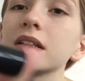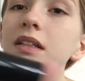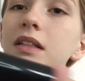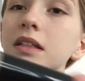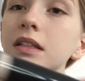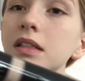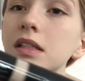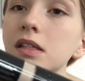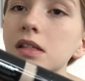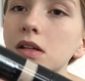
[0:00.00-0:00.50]

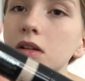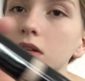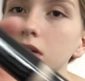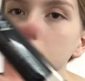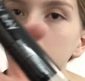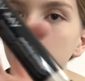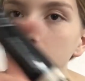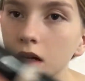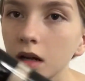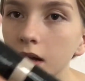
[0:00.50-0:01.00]

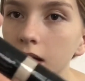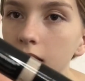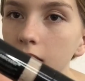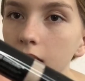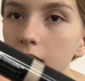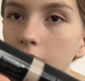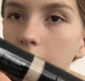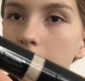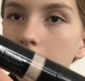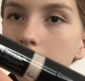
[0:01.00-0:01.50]
Concealer.
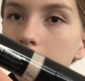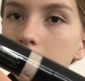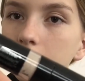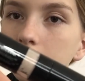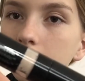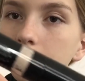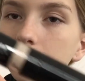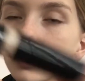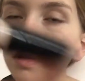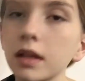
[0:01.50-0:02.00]
And
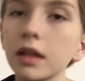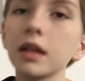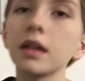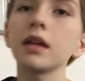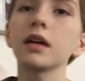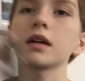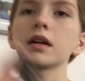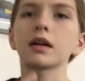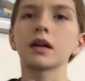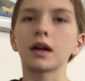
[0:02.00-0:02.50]
I
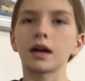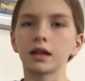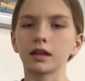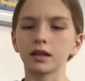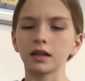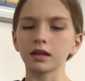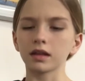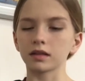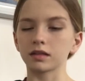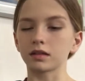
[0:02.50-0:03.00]

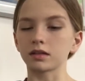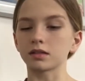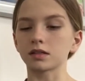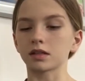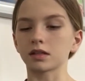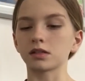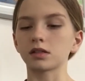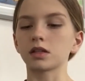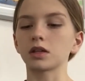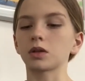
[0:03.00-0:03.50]
like this
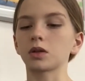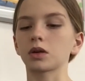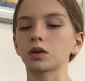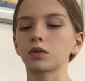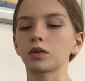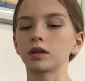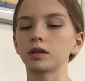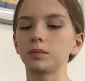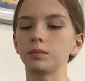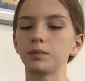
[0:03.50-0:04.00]
concealer
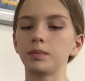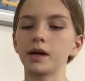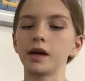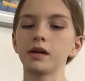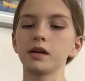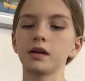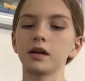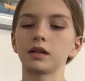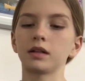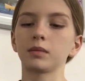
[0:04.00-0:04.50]
quite a
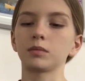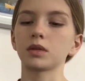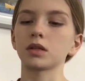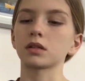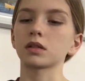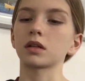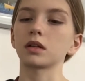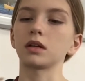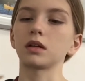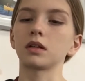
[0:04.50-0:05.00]
bit. And I'm
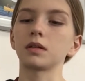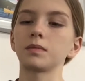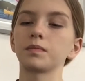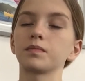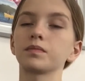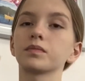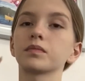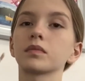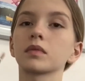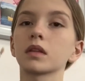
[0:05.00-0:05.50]
just gonna
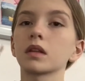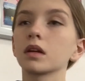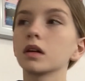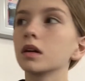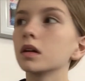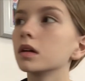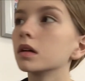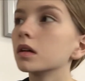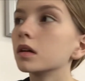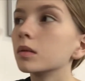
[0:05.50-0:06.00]

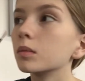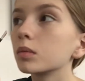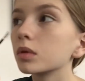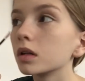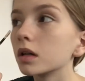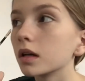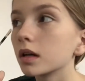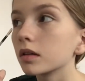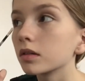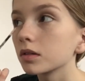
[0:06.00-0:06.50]

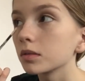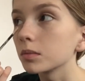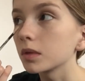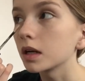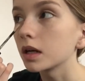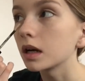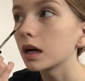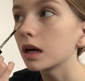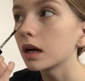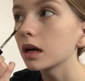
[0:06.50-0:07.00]
put it under
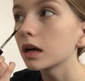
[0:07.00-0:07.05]
my eyes.